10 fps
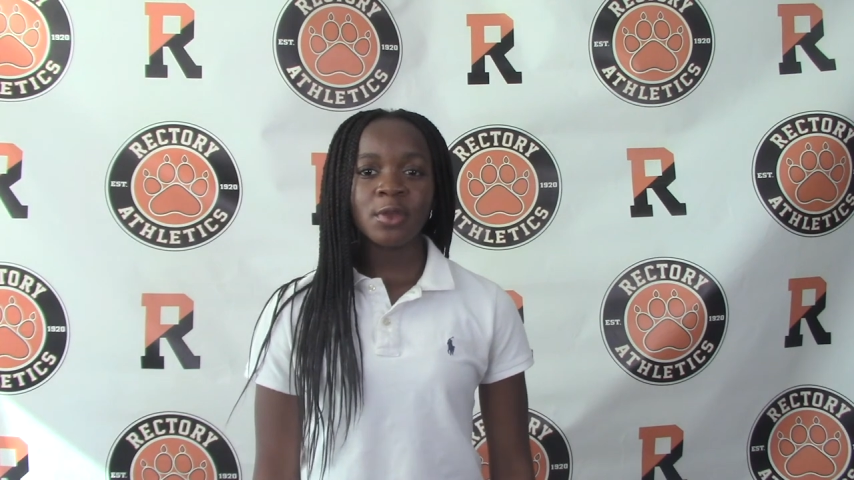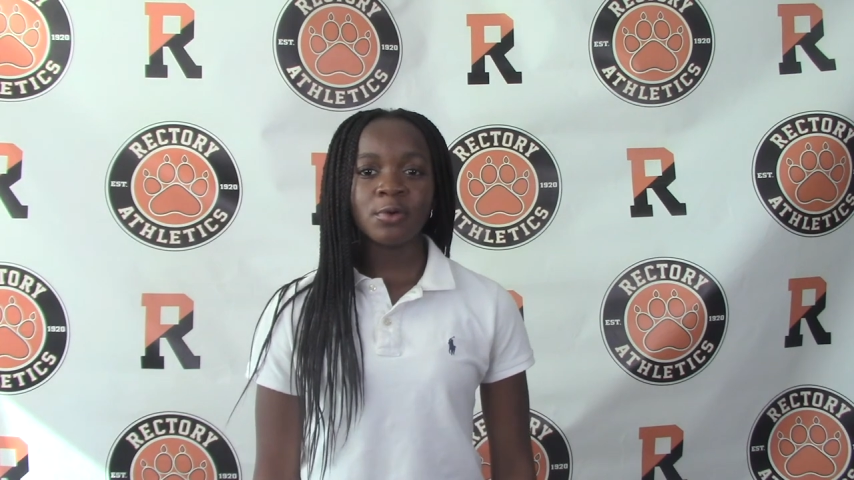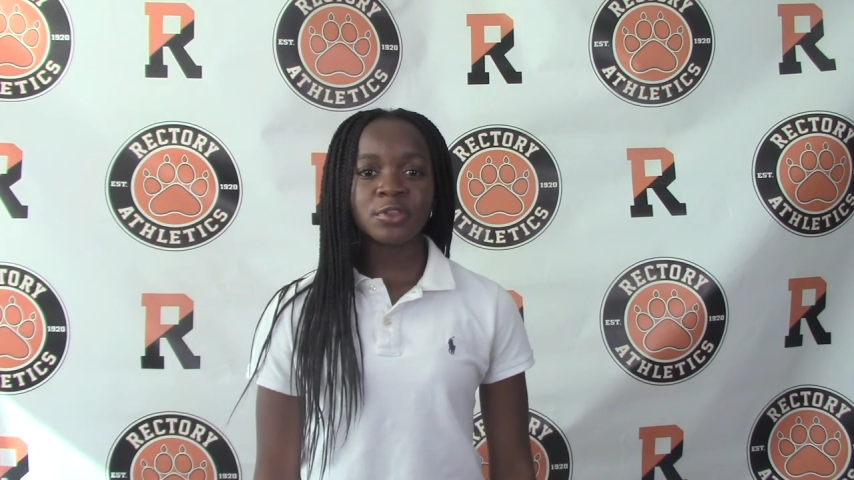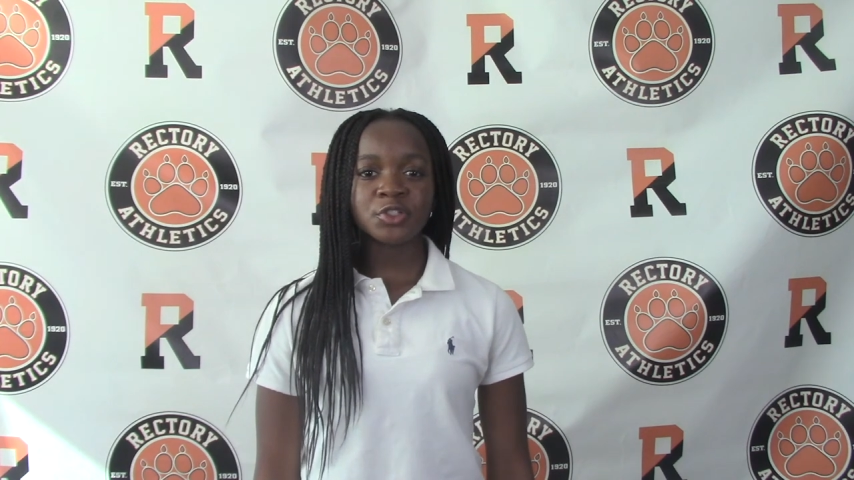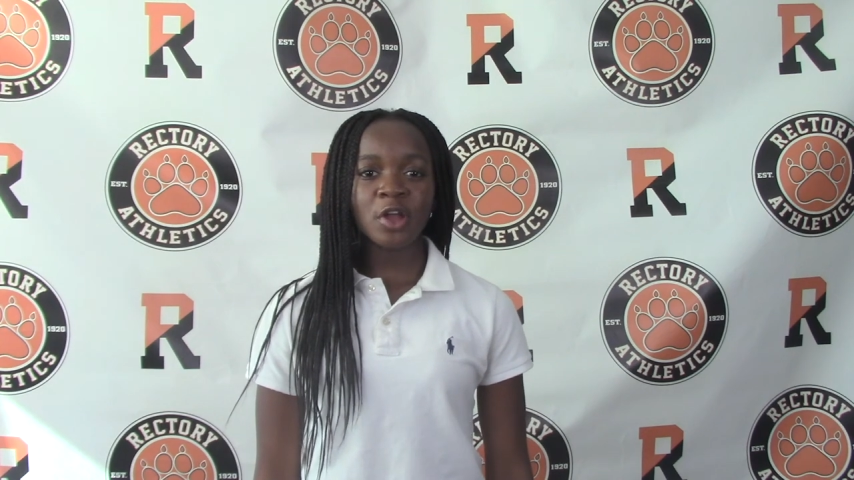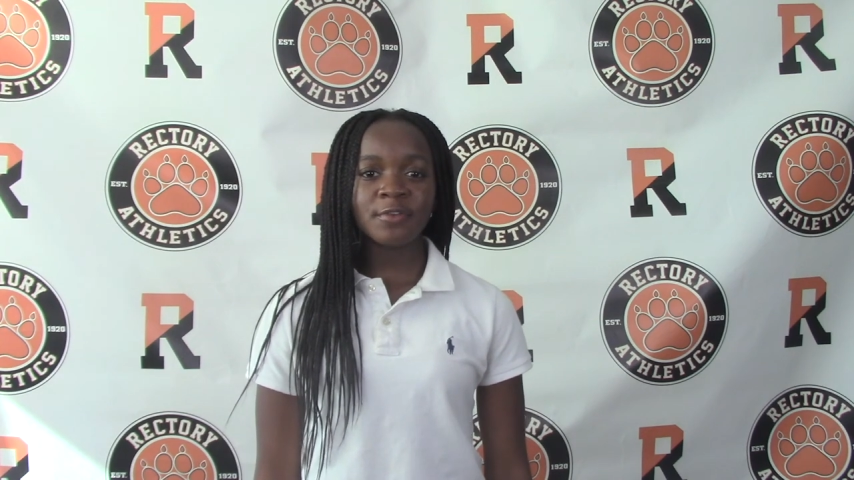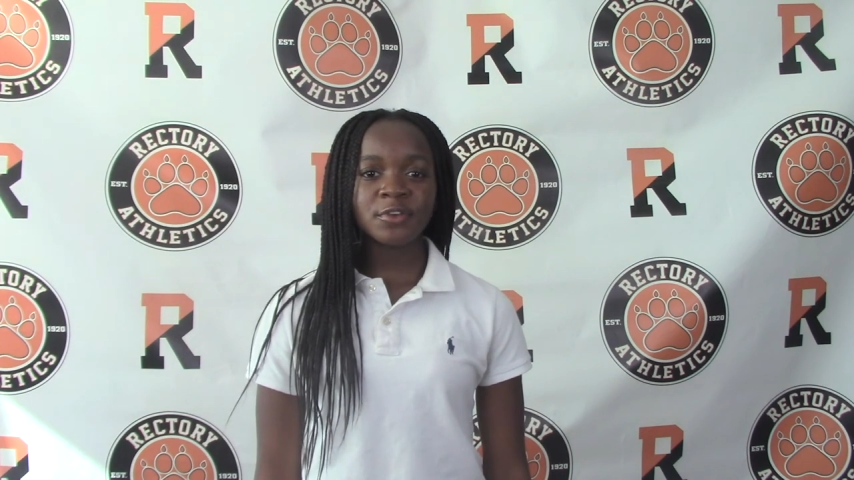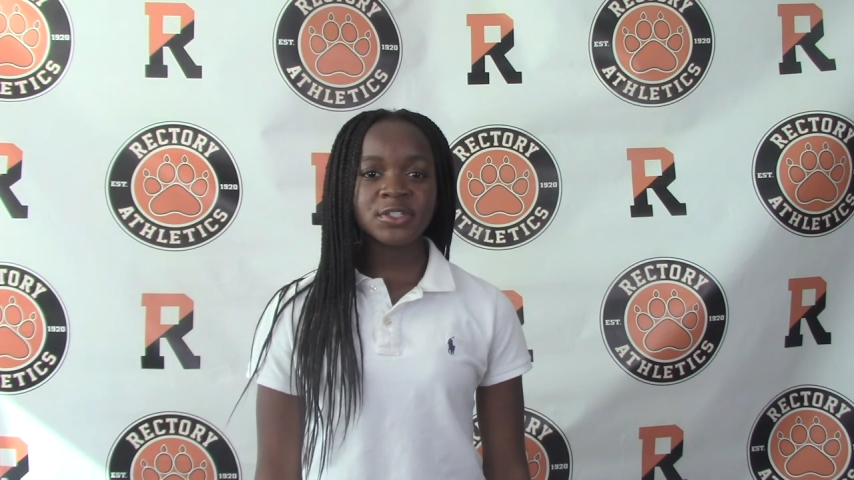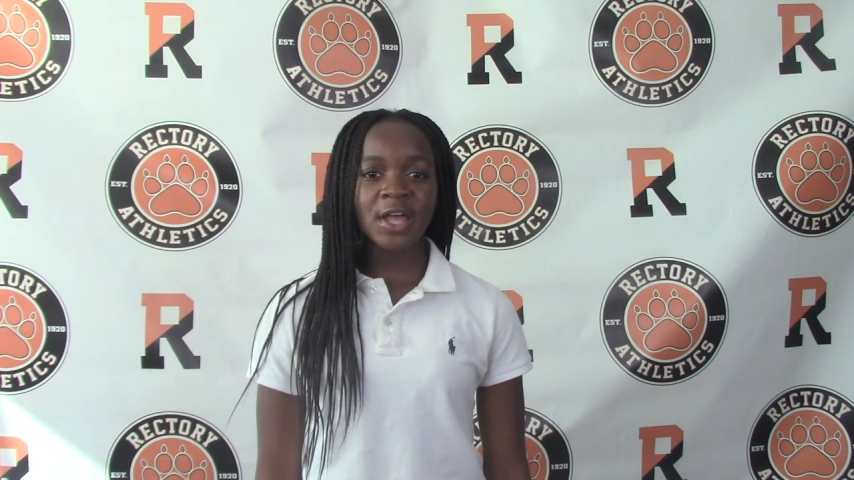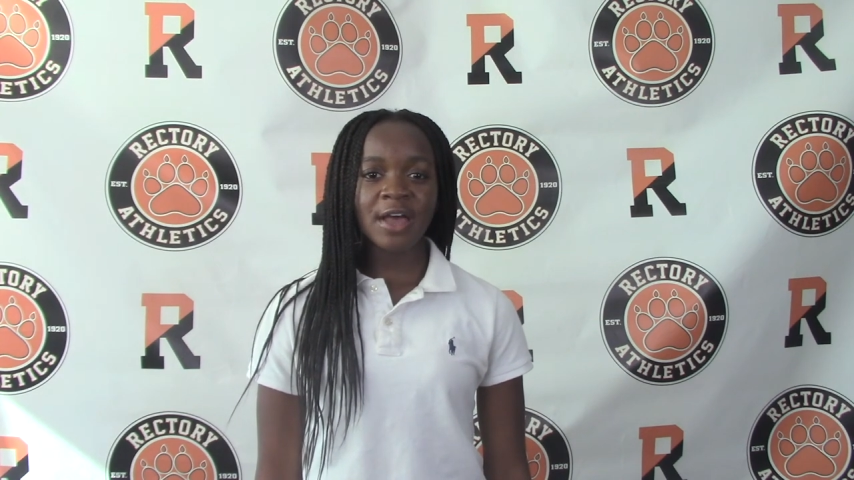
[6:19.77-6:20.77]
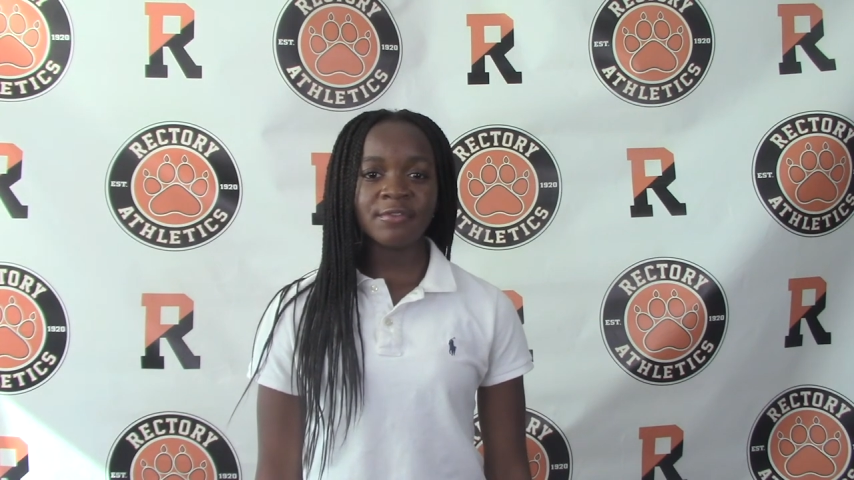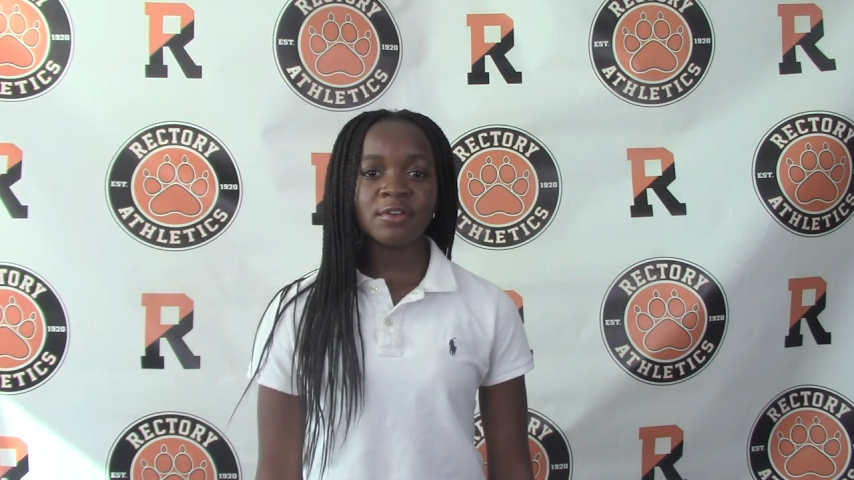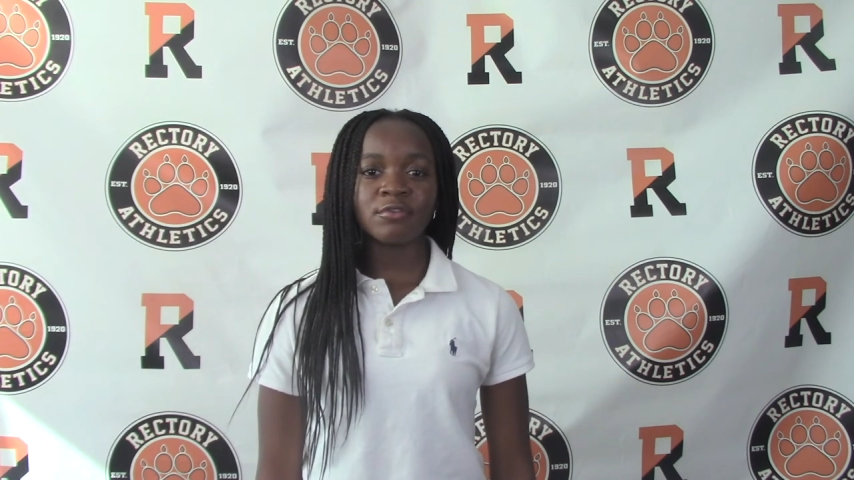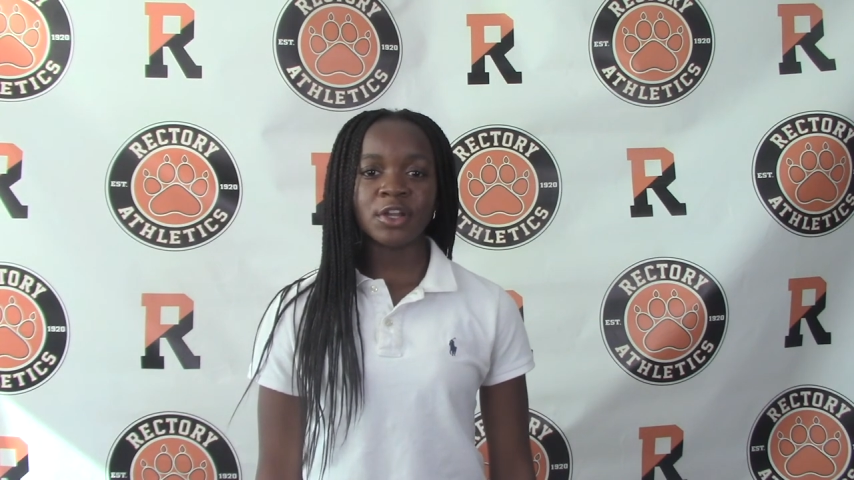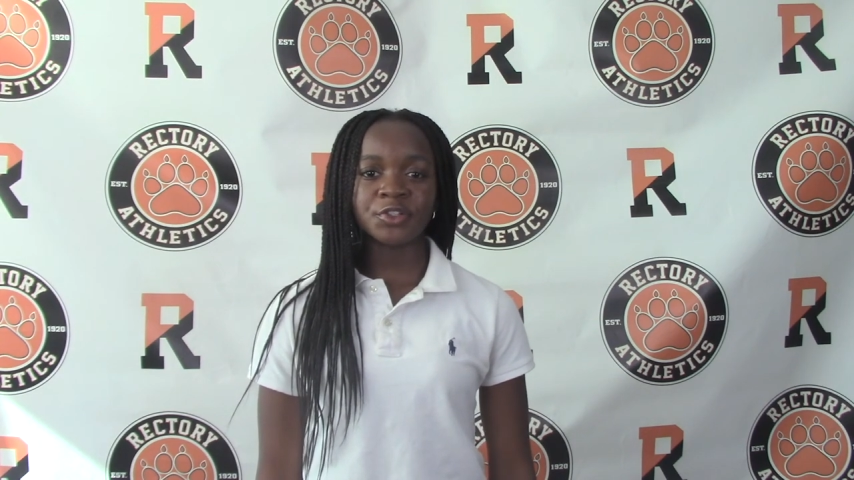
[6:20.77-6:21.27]
With a strong first half,
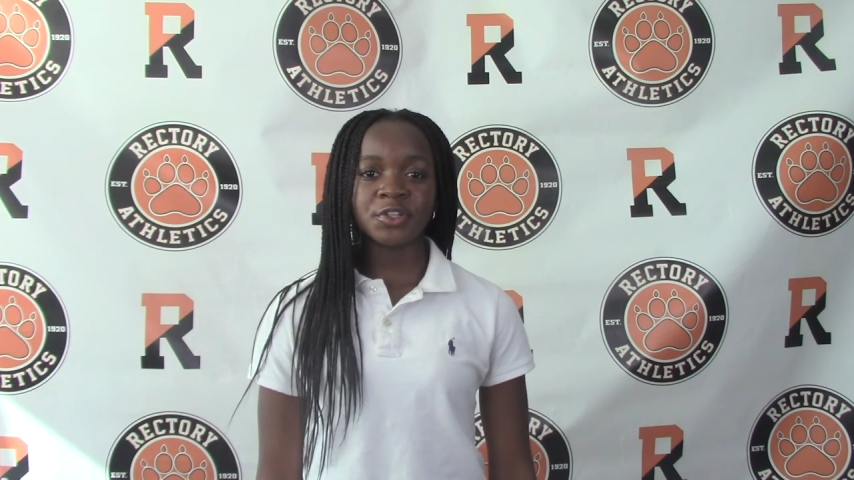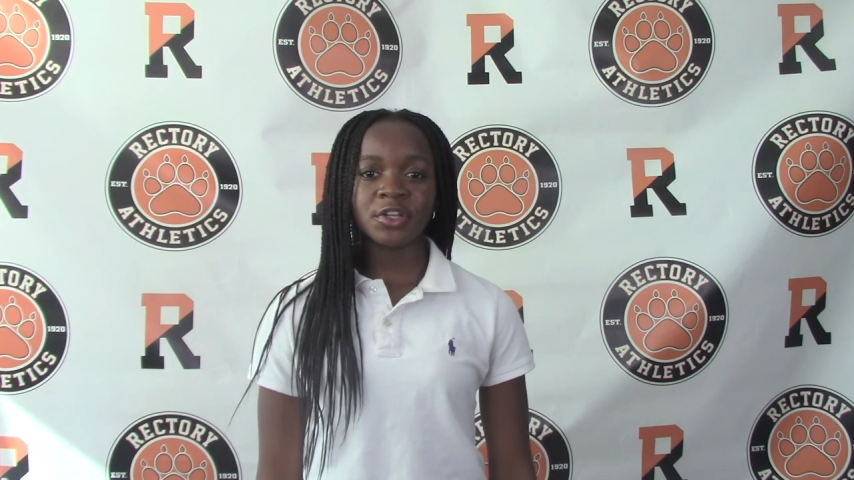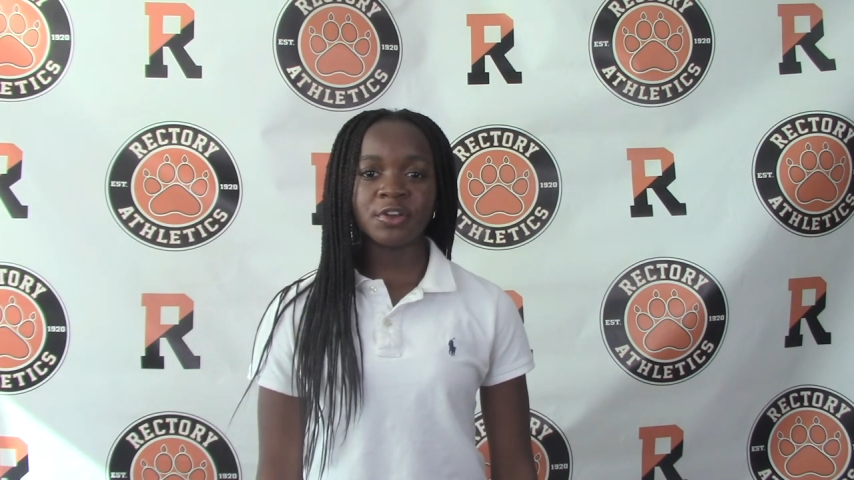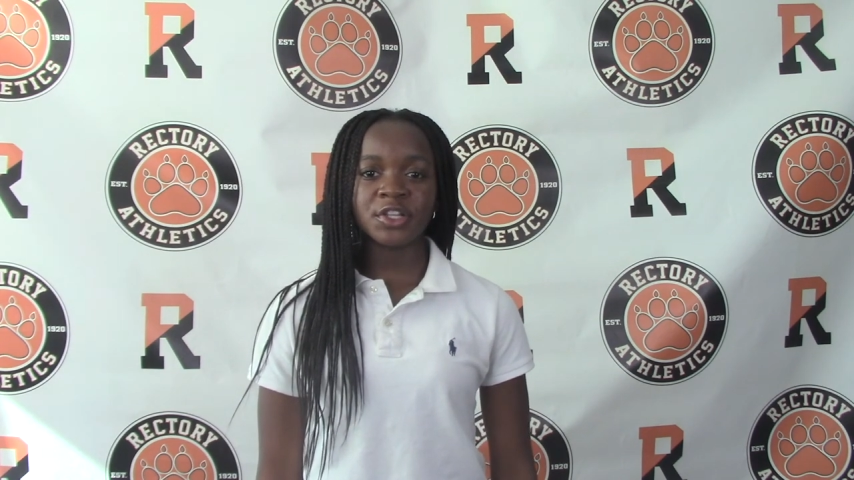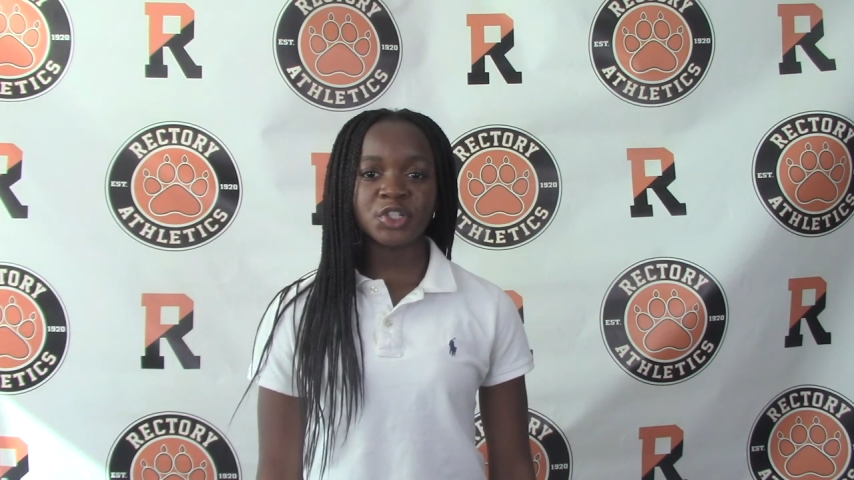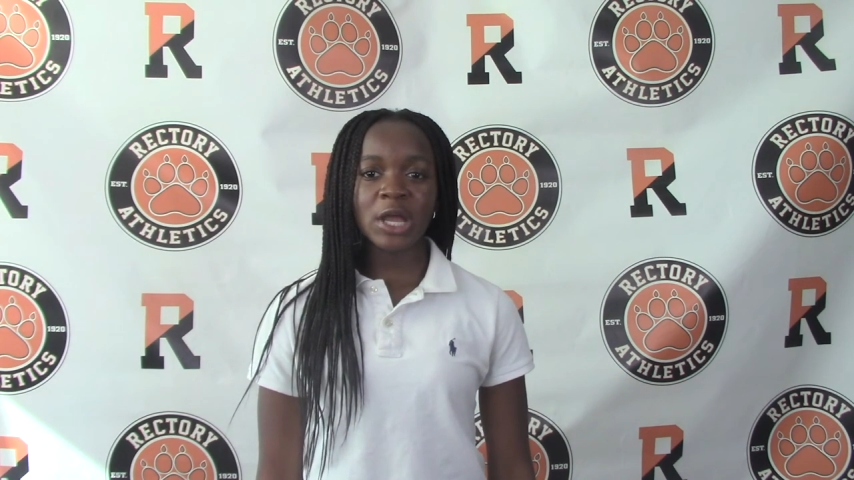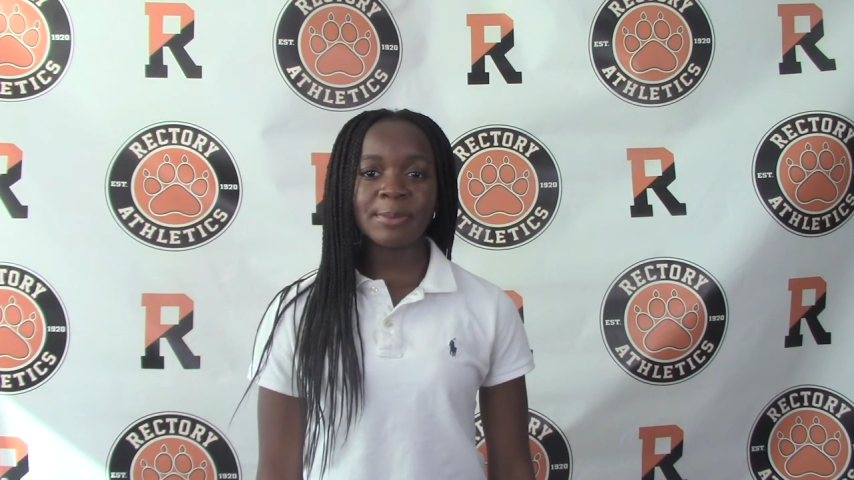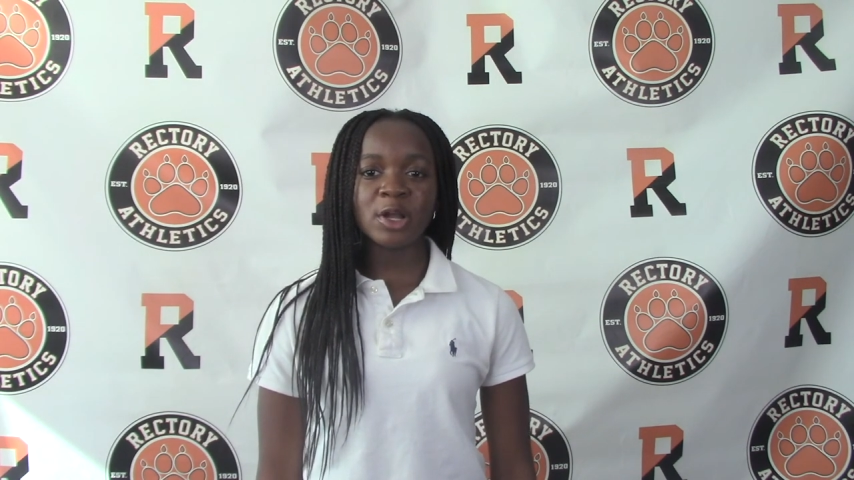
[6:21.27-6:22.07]
Rectory did a great job